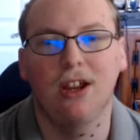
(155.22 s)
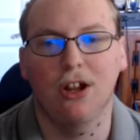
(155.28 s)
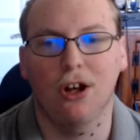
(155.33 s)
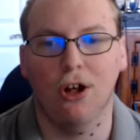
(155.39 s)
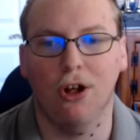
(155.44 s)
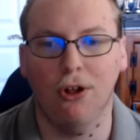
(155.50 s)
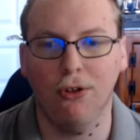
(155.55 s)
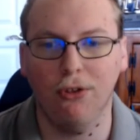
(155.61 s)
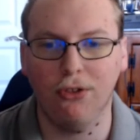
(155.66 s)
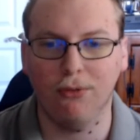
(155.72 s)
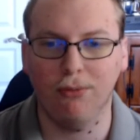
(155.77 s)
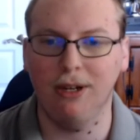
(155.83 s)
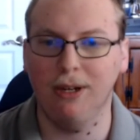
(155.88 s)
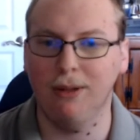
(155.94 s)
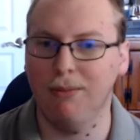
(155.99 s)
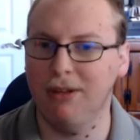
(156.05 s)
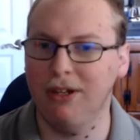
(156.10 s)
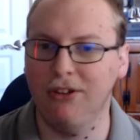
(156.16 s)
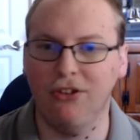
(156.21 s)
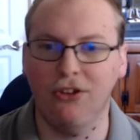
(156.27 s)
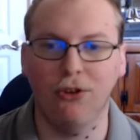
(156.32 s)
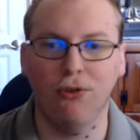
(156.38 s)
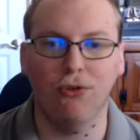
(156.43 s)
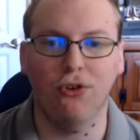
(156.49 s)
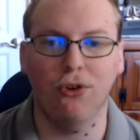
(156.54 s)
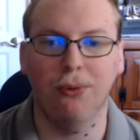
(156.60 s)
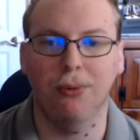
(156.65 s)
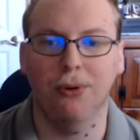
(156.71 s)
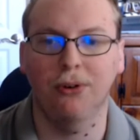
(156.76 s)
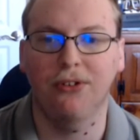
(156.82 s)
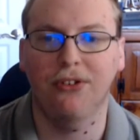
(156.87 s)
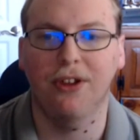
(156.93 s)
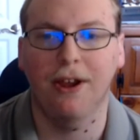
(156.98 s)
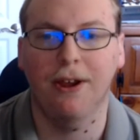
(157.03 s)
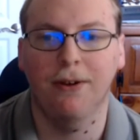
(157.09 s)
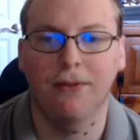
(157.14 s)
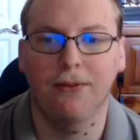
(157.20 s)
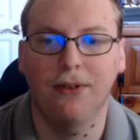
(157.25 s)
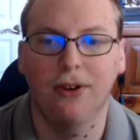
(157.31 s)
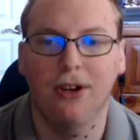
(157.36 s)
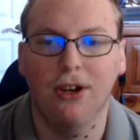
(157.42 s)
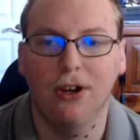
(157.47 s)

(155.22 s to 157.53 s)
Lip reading: all three of these YouTubers have